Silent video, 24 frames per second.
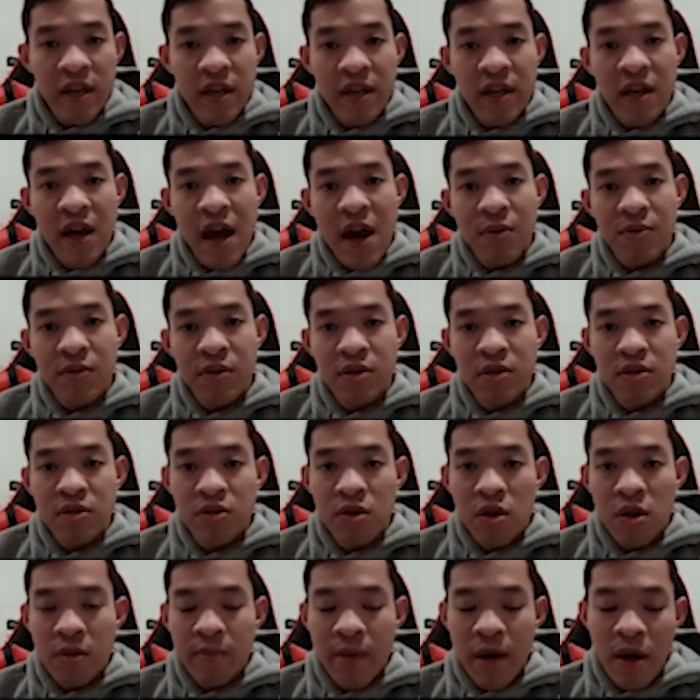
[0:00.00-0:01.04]
I wanted to
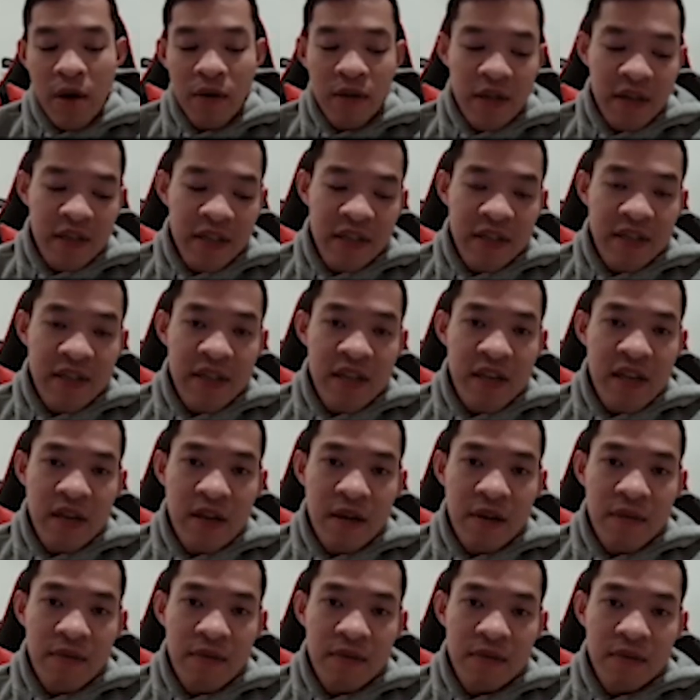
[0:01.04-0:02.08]
talk about is
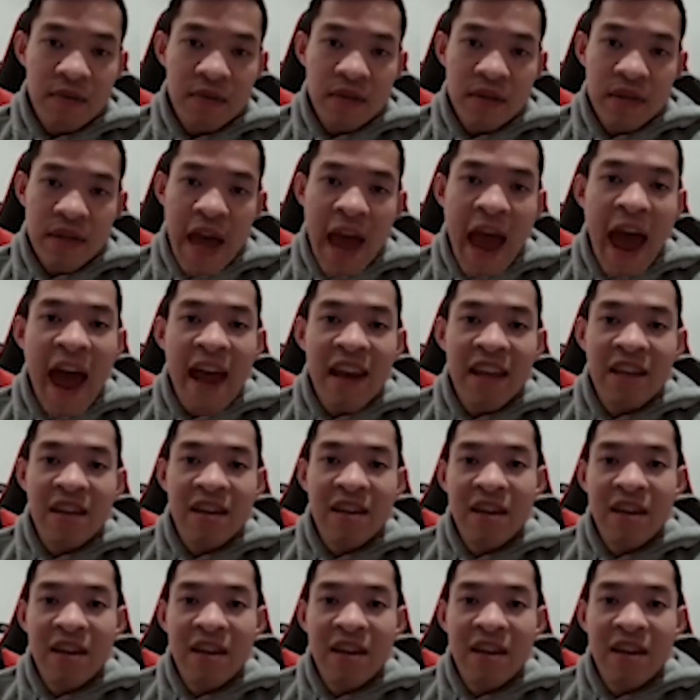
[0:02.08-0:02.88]
adding